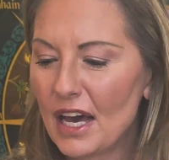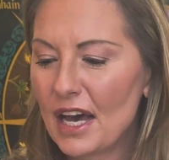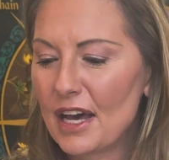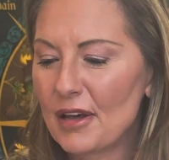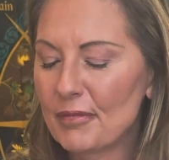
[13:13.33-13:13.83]

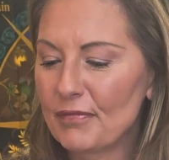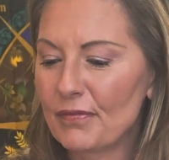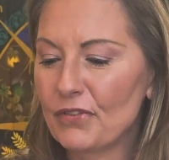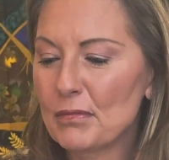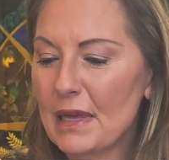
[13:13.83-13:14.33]

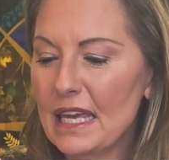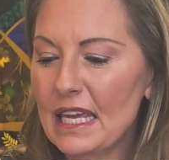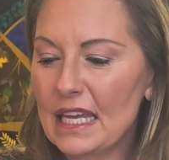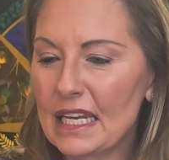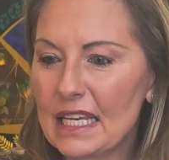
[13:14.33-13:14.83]
For
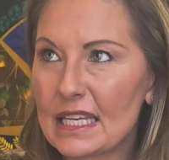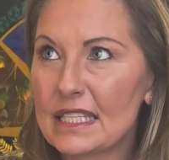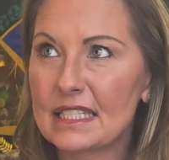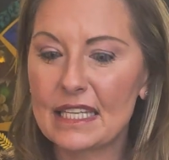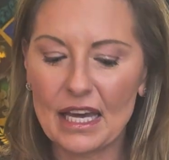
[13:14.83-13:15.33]
me, it
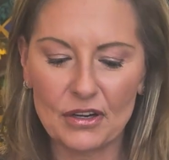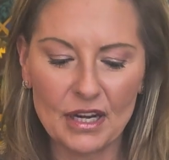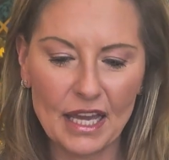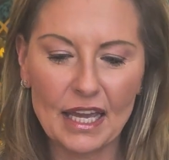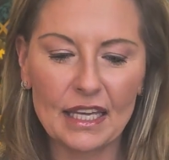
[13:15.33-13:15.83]
is
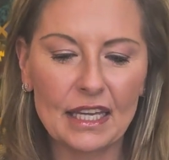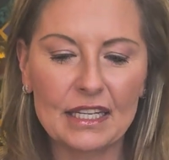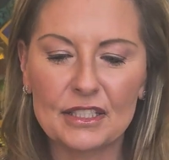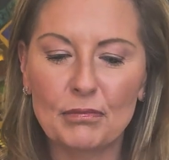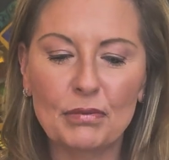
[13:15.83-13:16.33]
Saturday. It
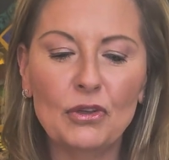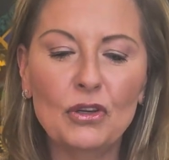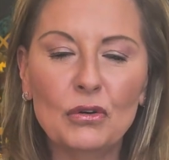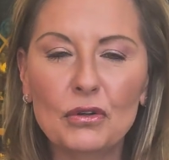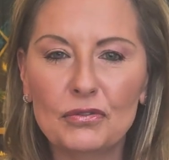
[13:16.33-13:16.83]
is a
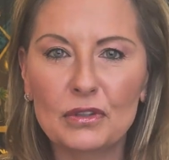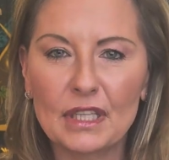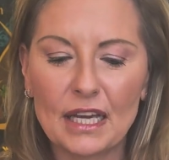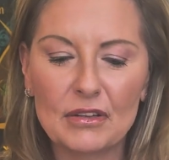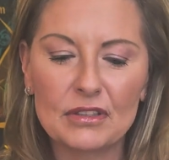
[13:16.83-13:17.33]
beautiful
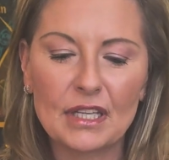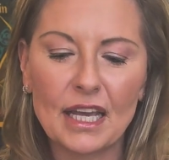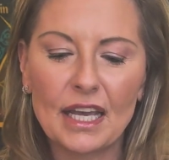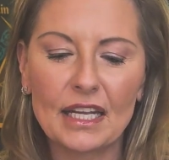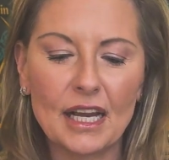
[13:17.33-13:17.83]
day
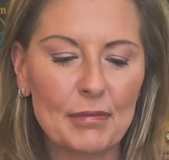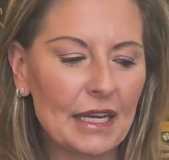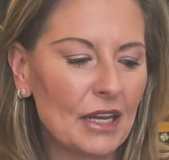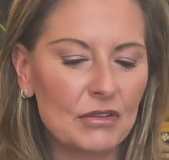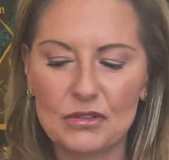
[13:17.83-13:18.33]
outside. I'm
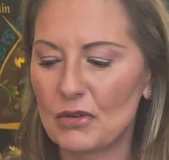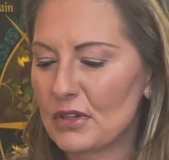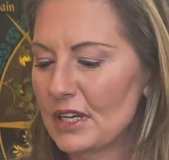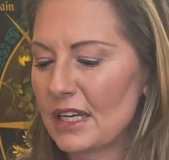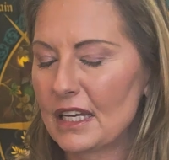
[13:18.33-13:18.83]
in
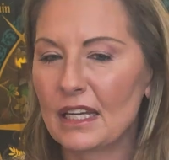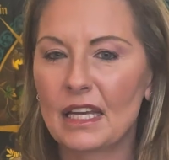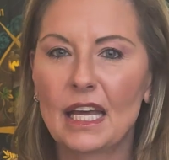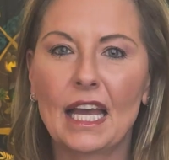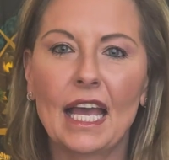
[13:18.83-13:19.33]
Arizona,
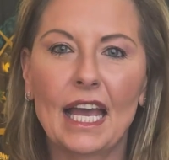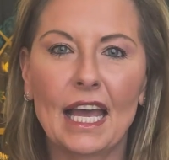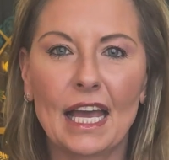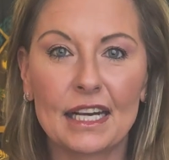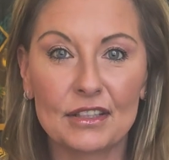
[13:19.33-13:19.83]

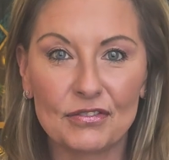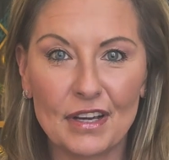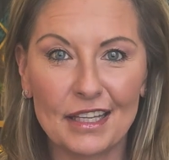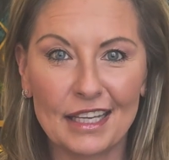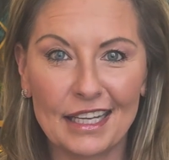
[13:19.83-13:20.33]
and it's
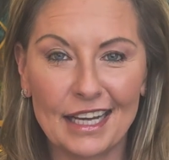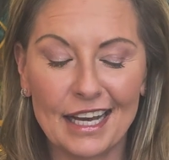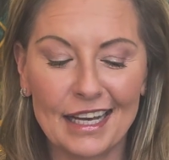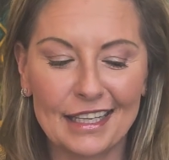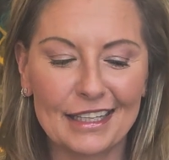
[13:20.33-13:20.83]
finally getting
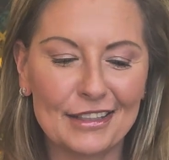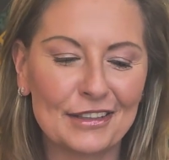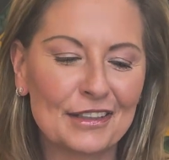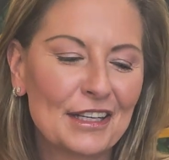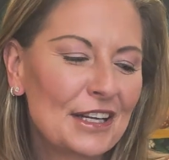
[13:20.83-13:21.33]
hot
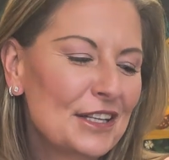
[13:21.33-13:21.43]
here.